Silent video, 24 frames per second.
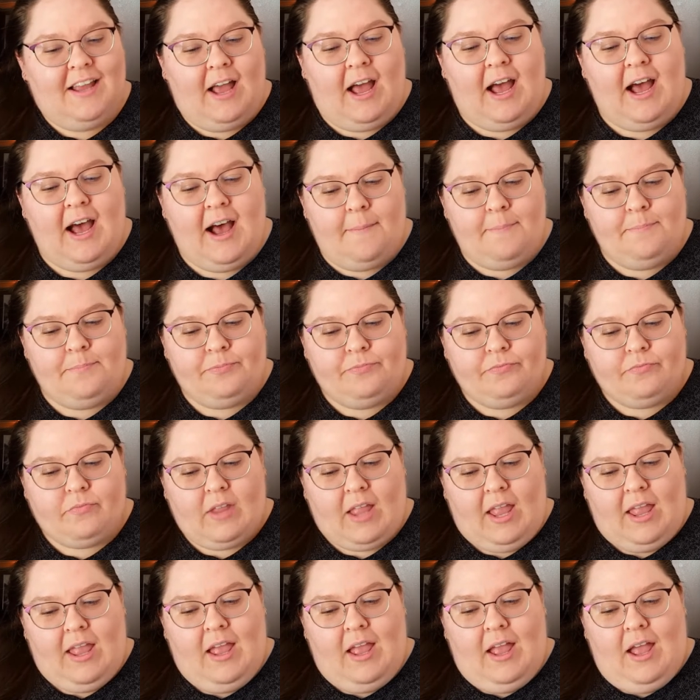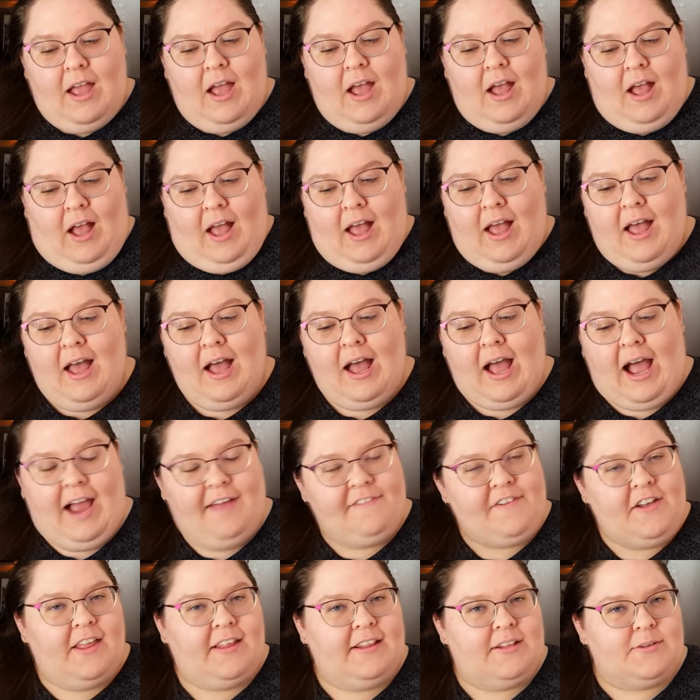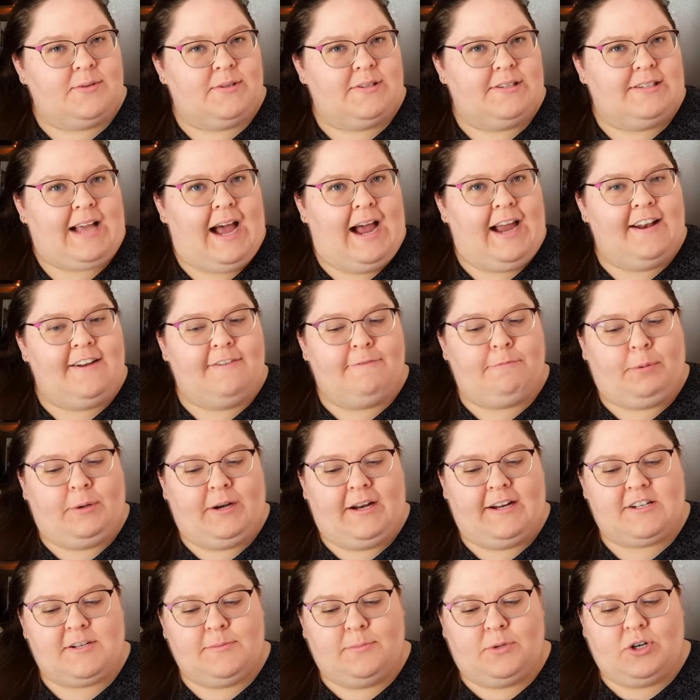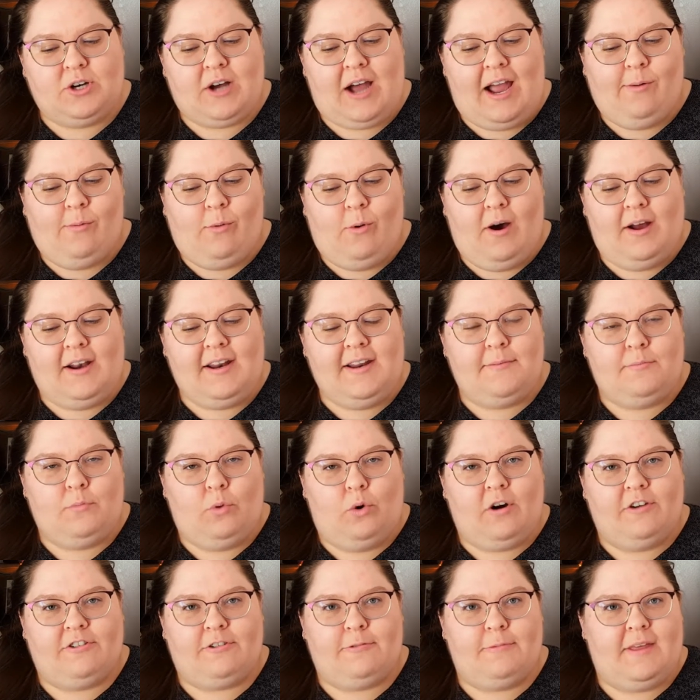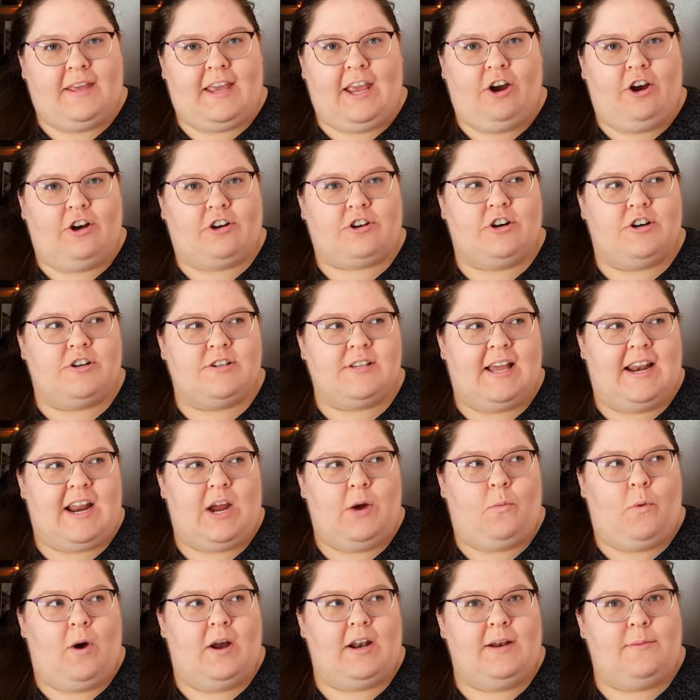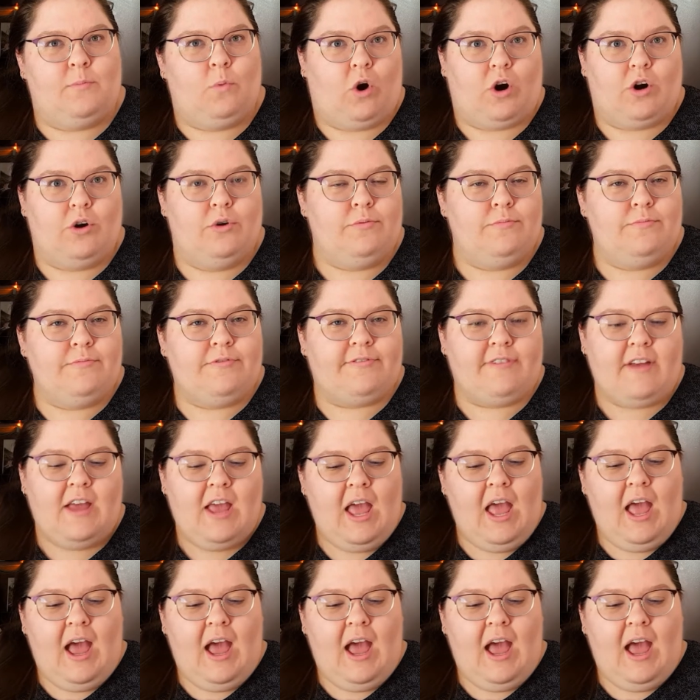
I felt like this was kind of predictable. I wanted more from the characters, and I wanted more oomph.